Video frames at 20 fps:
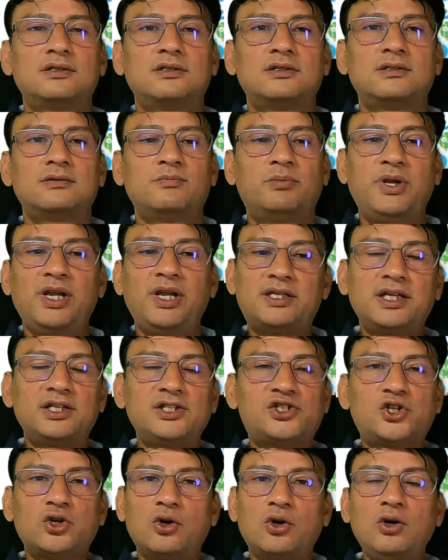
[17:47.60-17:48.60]
Please
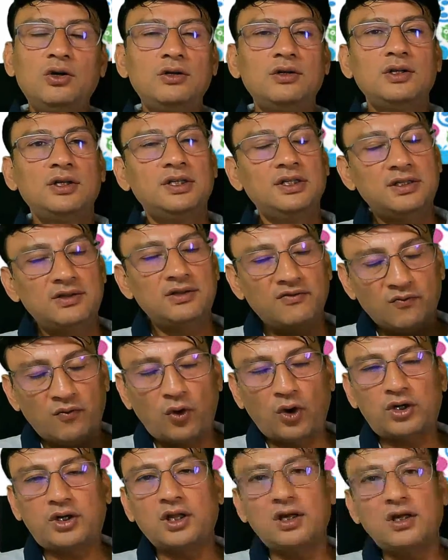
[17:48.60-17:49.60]
ensure
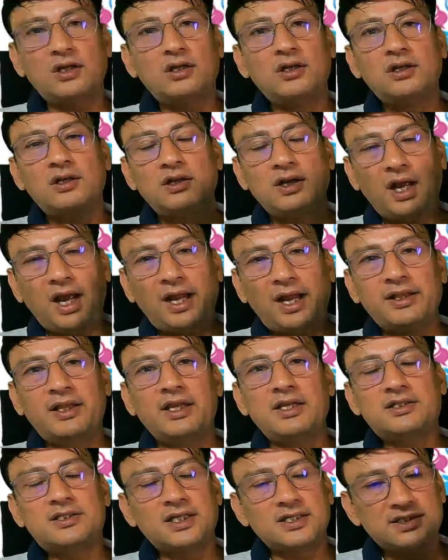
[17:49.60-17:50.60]
water and
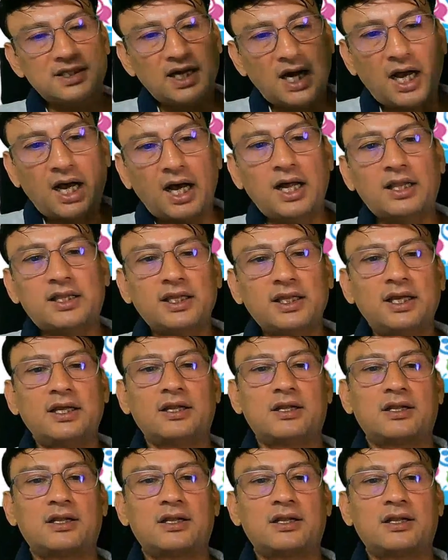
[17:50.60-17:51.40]
these things are there.